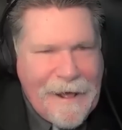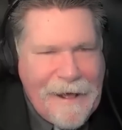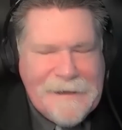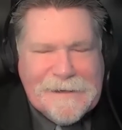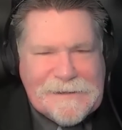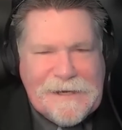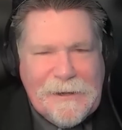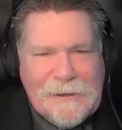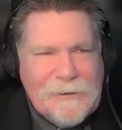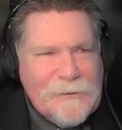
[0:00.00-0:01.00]
I can
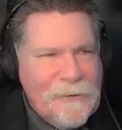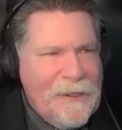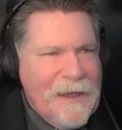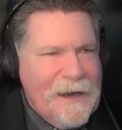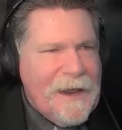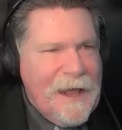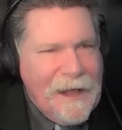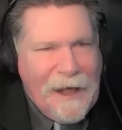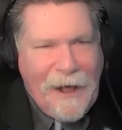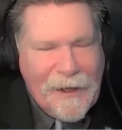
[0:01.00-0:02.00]
tell you that
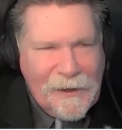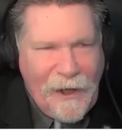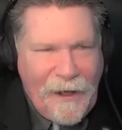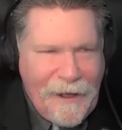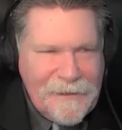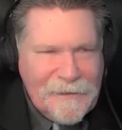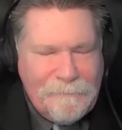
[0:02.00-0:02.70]
the